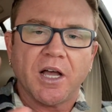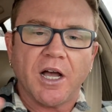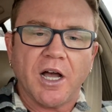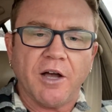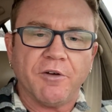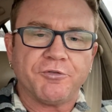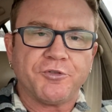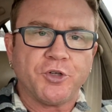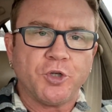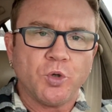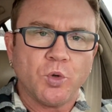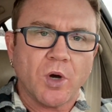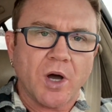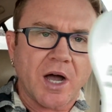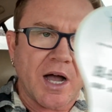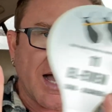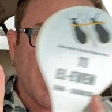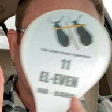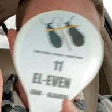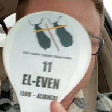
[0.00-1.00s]
of two
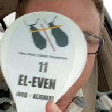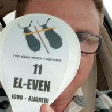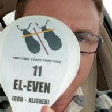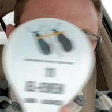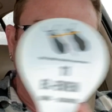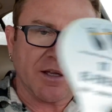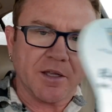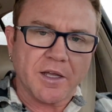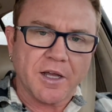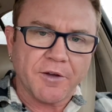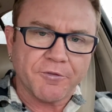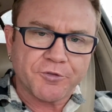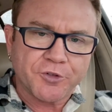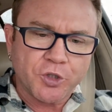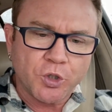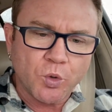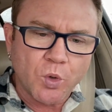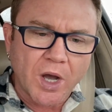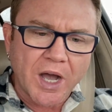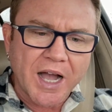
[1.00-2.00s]
oxen, of
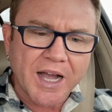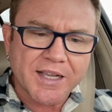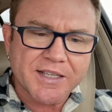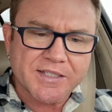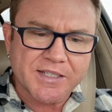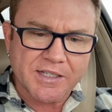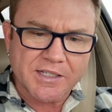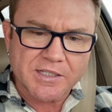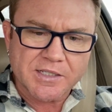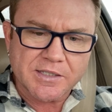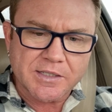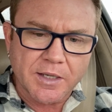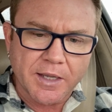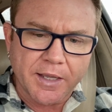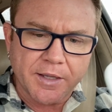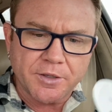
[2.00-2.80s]
two oxes.